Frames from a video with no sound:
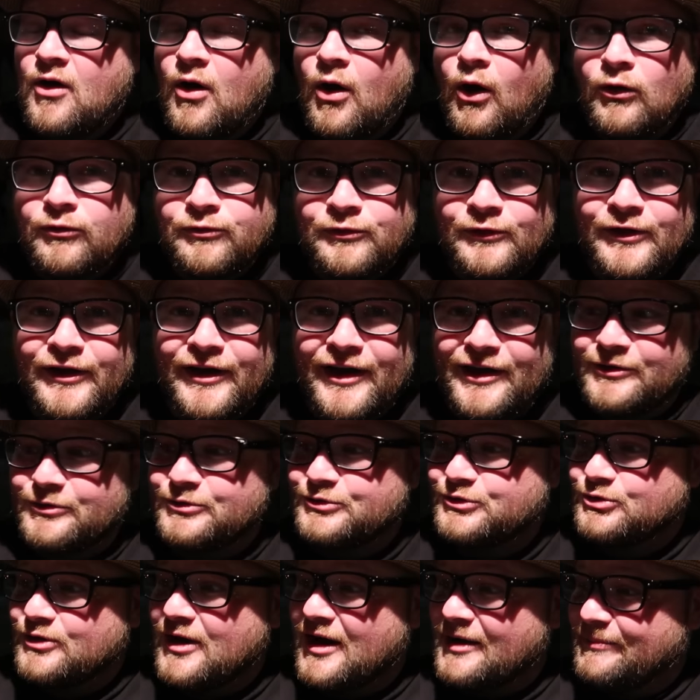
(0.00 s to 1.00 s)
Hopefully I
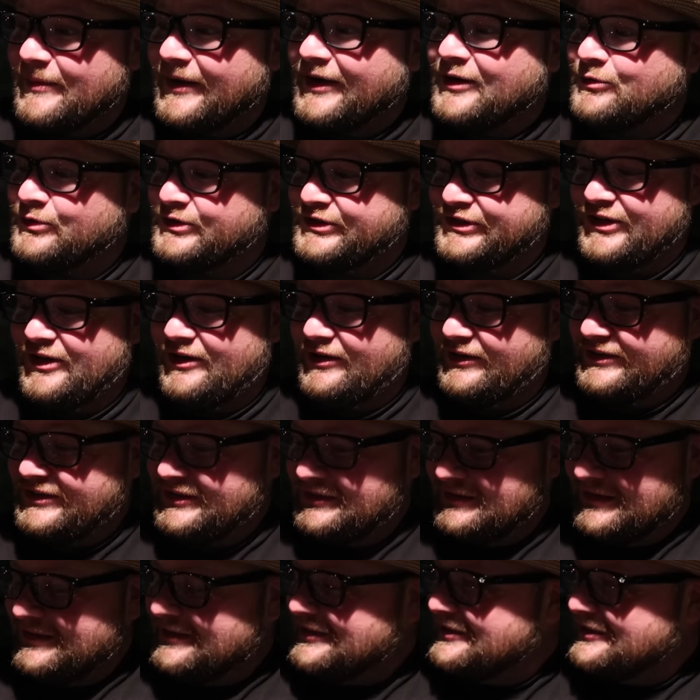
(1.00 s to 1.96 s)
don't drop my croissant.